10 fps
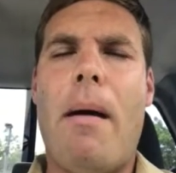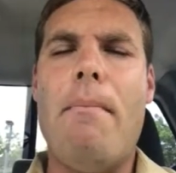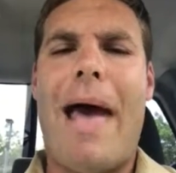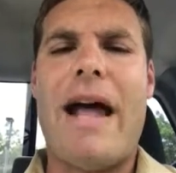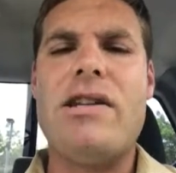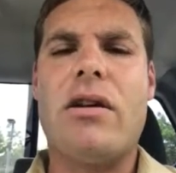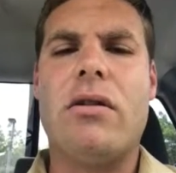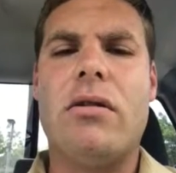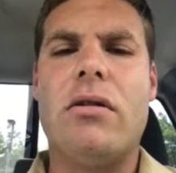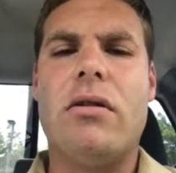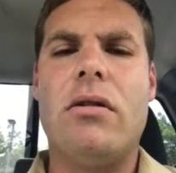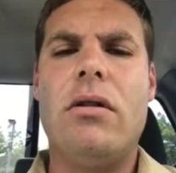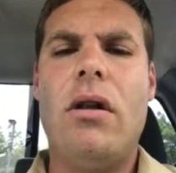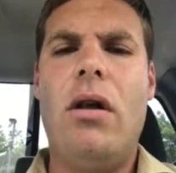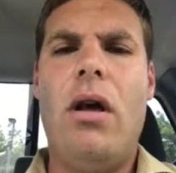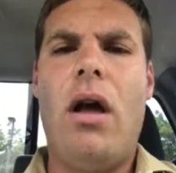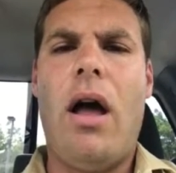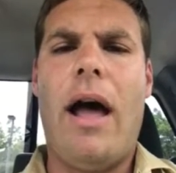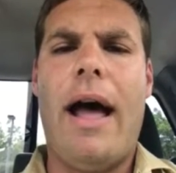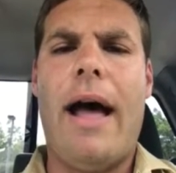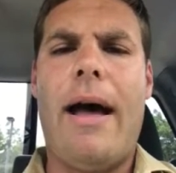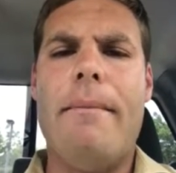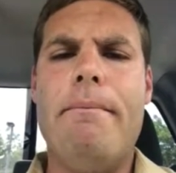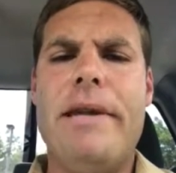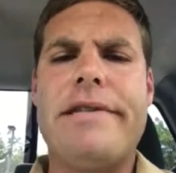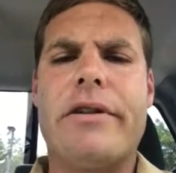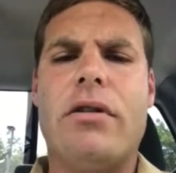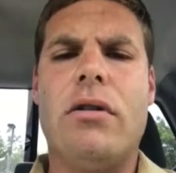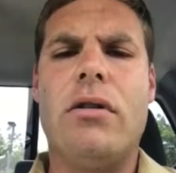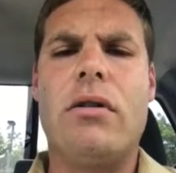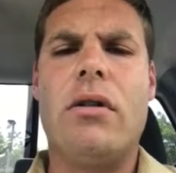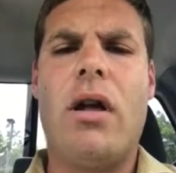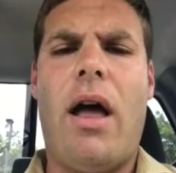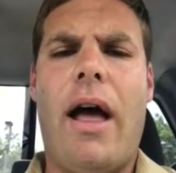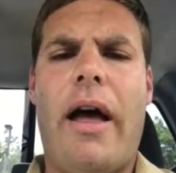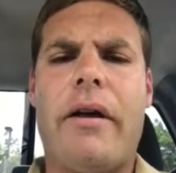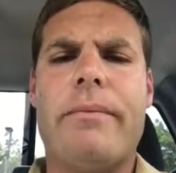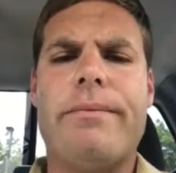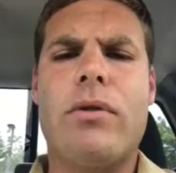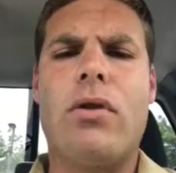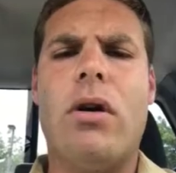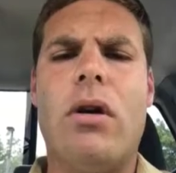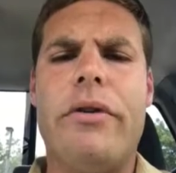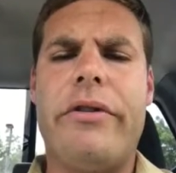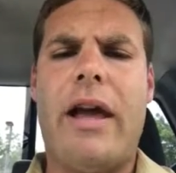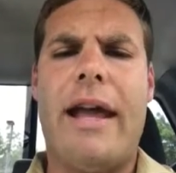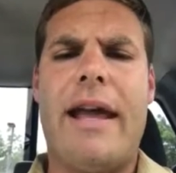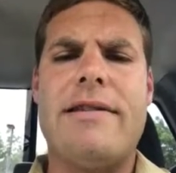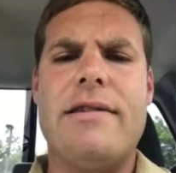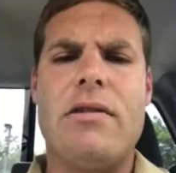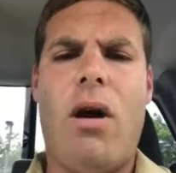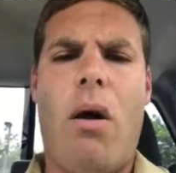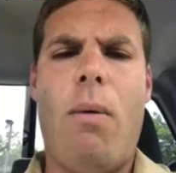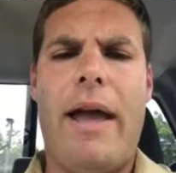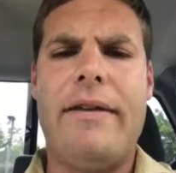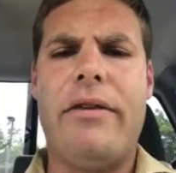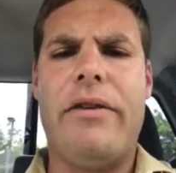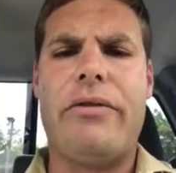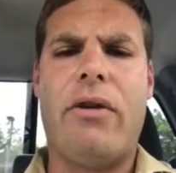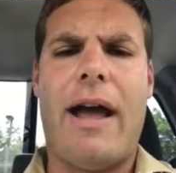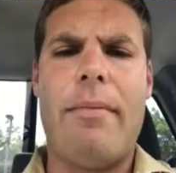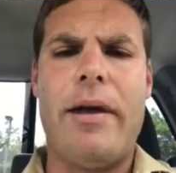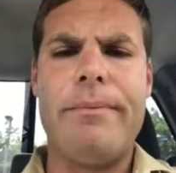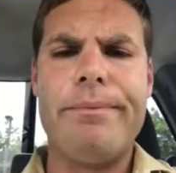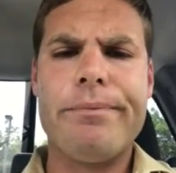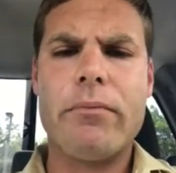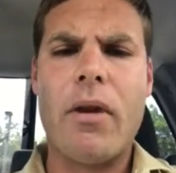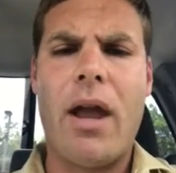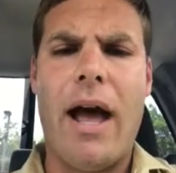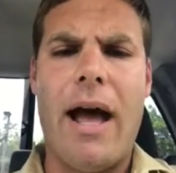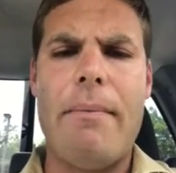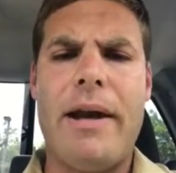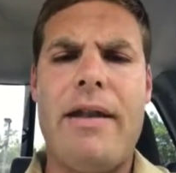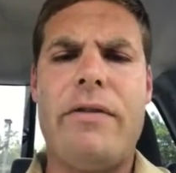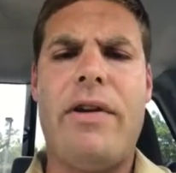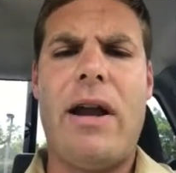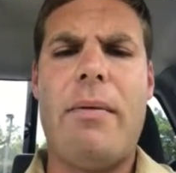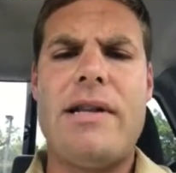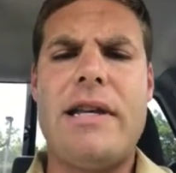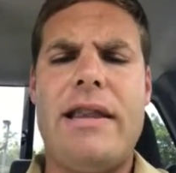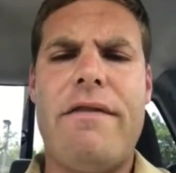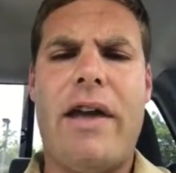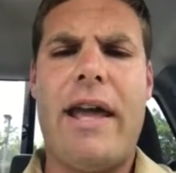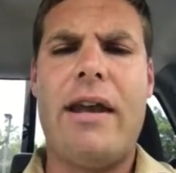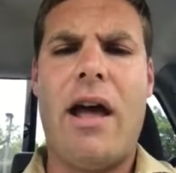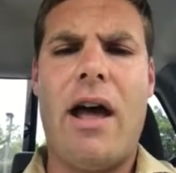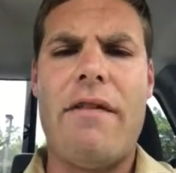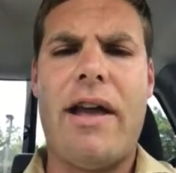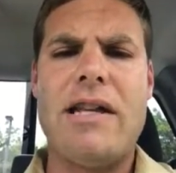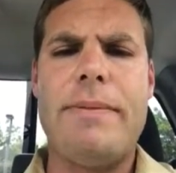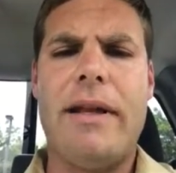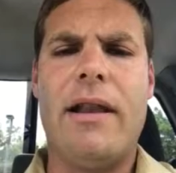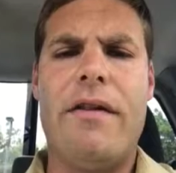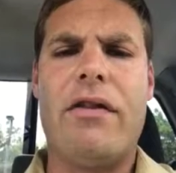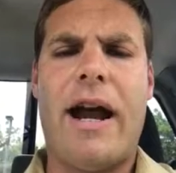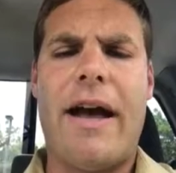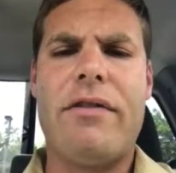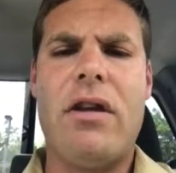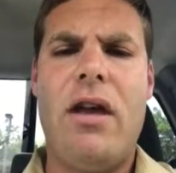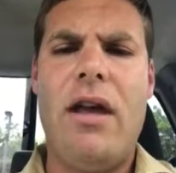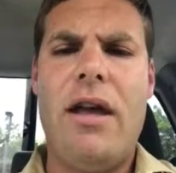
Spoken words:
magical, mystical cult, I guess is a way to describe it. But it's very much in the vein of H.P. Lovecraft.